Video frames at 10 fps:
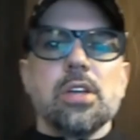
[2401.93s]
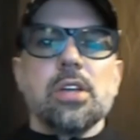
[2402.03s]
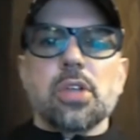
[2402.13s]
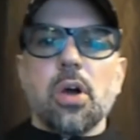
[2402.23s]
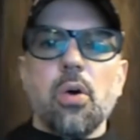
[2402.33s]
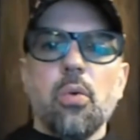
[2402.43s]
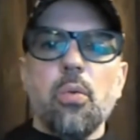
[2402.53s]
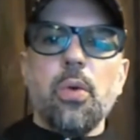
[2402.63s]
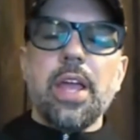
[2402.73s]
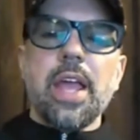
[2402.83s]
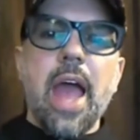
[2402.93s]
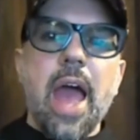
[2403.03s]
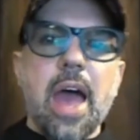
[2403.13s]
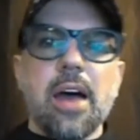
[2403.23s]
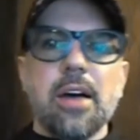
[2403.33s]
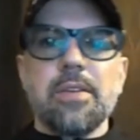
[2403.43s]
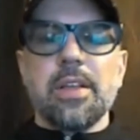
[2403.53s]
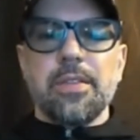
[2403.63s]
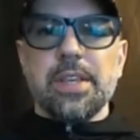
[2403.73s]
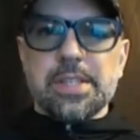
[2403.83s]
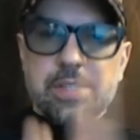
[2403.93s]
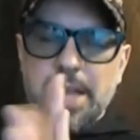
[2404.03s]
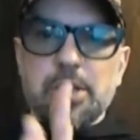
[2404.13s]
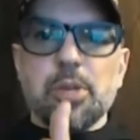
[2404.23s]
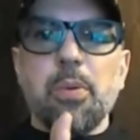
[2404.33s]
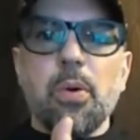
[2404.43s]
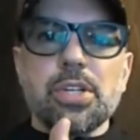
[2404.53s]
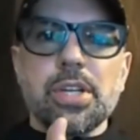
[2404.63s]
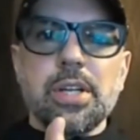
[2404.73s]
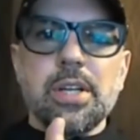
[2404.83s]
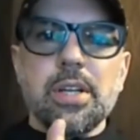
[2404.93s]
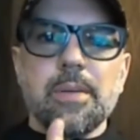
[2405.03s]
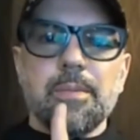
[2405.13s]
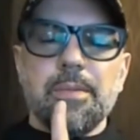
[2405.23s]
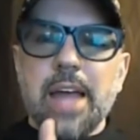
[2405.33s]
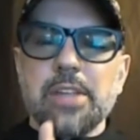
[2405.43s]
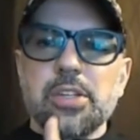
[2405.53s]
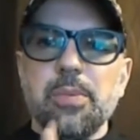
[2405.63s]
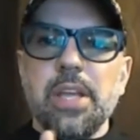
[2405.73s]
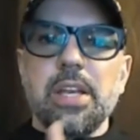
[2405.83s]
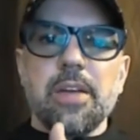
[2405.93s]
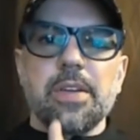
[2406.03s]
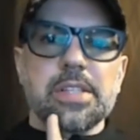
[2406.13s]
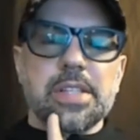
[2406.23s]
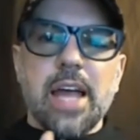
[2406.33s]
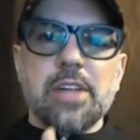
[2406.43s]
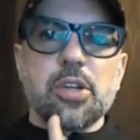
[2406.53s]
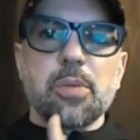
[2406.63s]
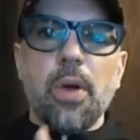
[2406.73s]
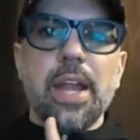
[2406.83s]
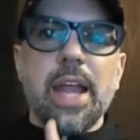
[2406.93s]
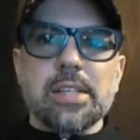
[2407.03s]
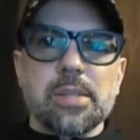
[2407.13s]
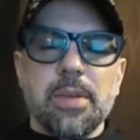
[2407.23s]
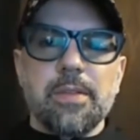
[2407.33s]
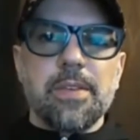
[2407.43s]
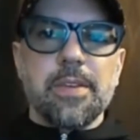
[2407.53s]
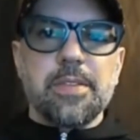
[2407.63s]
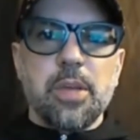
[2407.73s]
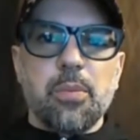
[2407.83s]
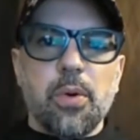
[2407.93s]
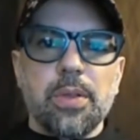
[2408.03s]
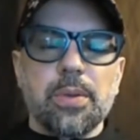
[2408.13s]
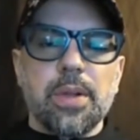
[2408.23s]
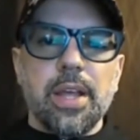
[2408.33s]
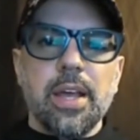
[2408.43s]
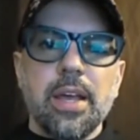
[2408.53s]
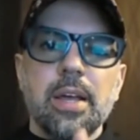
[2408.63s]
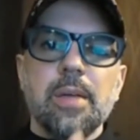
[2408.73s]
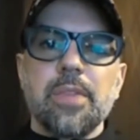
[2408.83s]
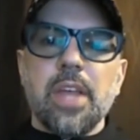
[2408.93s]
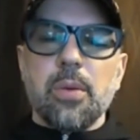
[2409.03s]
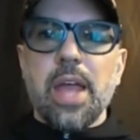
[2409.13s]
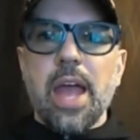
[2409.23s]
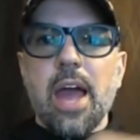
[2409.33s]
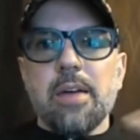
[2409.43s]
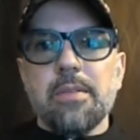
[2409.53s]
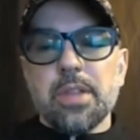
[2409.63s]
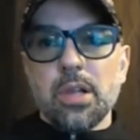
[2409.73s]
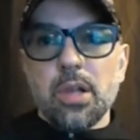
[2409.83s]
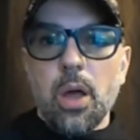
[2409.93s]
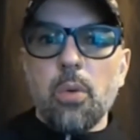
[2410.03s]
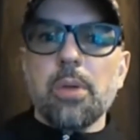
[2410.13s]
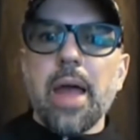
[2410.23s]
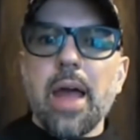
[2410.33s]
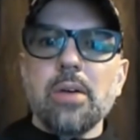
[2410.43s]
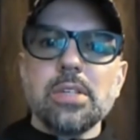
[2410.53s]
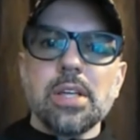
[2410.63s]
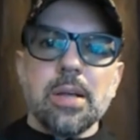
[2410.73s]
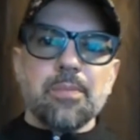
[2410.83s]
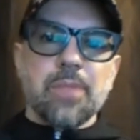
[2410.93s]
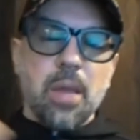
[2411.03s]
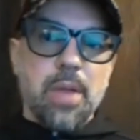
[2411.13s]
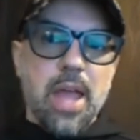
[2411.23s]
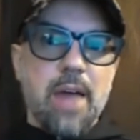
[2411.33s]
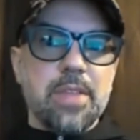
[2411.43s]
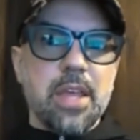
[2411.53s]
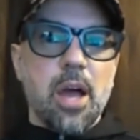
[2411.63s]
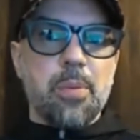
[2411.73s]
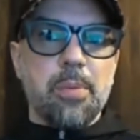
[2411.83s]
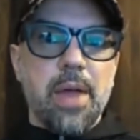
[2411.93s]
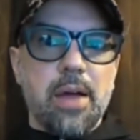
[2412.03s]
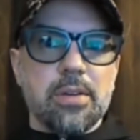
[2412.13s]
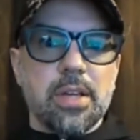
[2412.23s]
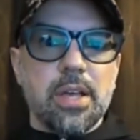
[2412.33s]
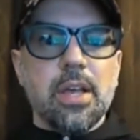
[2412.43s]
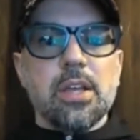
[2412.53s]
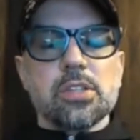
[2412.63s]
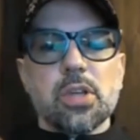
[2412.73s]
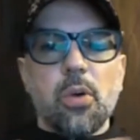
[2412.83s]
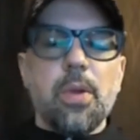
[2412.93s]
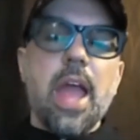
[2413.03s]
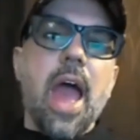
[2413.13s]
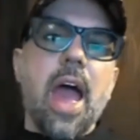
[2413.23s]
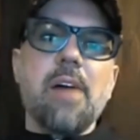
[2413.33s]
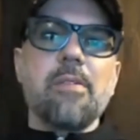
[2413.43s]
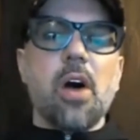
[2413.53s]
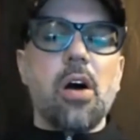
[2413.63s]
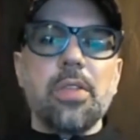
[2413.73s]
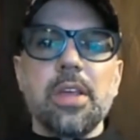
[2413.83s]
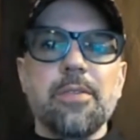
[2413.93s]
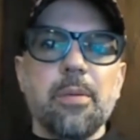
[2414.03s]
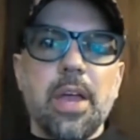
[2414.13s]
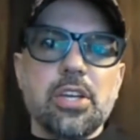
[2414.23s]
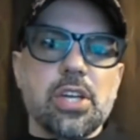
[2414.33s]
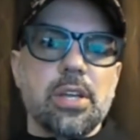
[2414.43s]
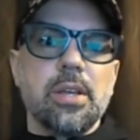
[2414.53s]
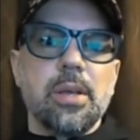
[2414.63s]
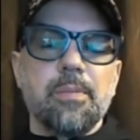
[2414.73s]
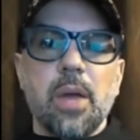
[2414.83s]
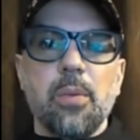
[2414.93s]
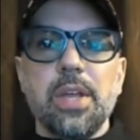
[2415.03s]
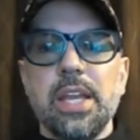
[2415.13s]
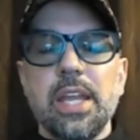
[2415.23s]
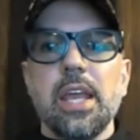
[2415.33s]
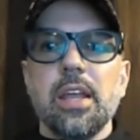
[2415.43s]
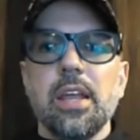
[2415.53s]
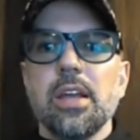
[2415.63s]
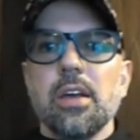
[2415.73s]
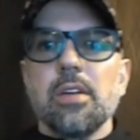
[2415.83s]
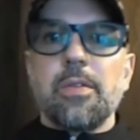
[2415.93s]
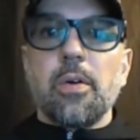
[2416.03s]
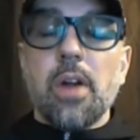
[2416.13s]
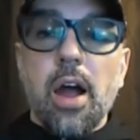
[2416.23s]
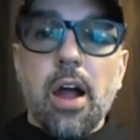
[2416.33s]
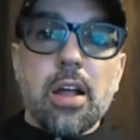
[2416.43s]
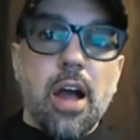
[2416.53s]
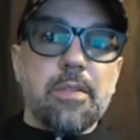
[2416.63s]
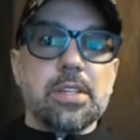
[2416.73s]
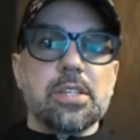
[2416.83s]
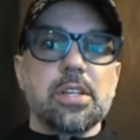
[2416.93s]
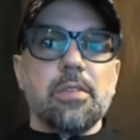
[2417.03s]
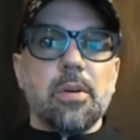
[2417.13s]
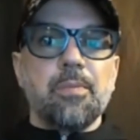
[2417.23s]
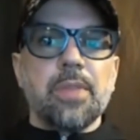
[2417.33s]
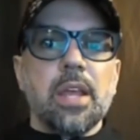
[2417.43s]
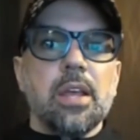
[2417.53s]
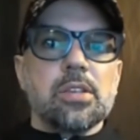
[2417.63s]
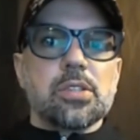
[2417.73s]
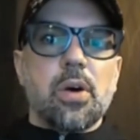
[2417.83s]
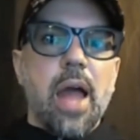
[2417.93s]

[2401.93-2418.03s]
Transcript: So we have the center portion. That's your mean difference. That's your point estimate, 15.3. Then we have the lower bound and we have the upper bound. So we have all the information that we need for our confidence interval. So